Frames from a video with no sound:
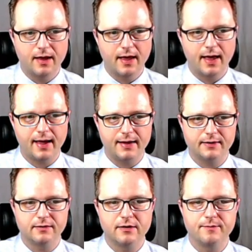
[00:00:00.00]

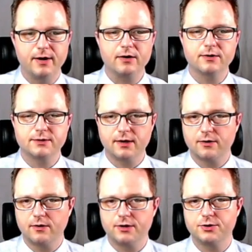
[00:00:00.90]
And the American
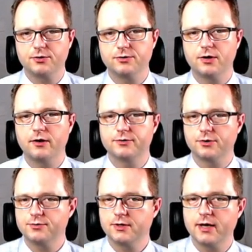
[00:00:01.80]
Psychological
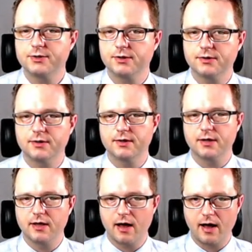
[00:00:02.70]
Association
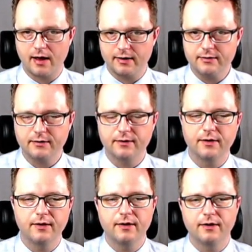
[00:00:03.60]
guide
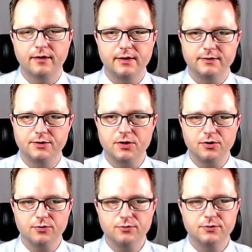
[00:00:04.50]
is
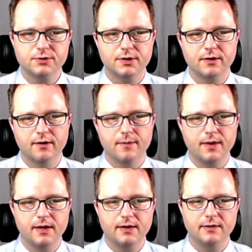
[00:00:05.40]
used
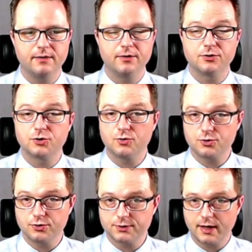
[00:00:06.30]
in the
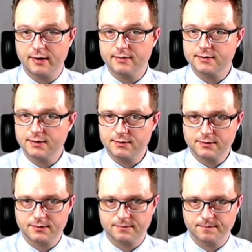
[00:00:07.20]
social
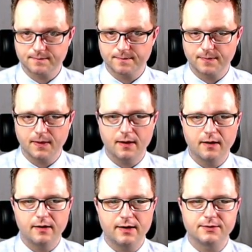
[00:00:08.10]
sciences.
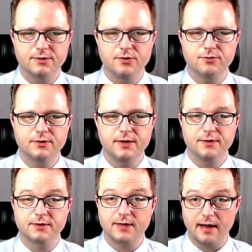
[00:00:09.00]
It's used in the
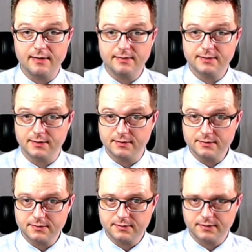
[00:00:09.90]

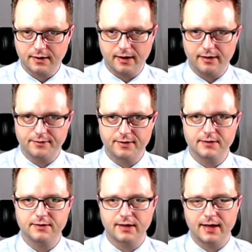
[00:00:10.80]
sciences, things
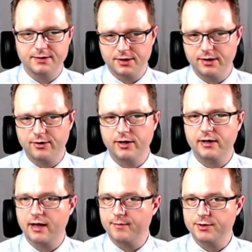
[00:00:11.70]
like engineering,
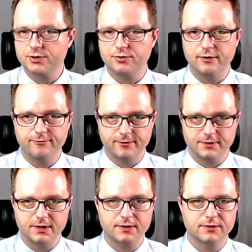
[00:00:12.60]
chemistry,
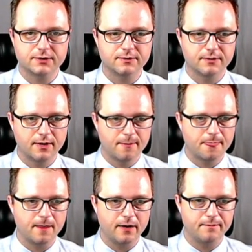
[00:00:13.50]
physics,
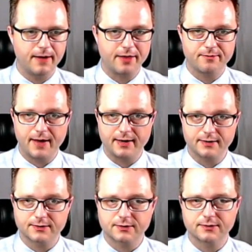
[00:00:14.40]

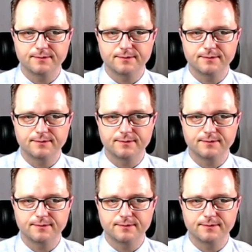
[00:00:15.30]
mathematics.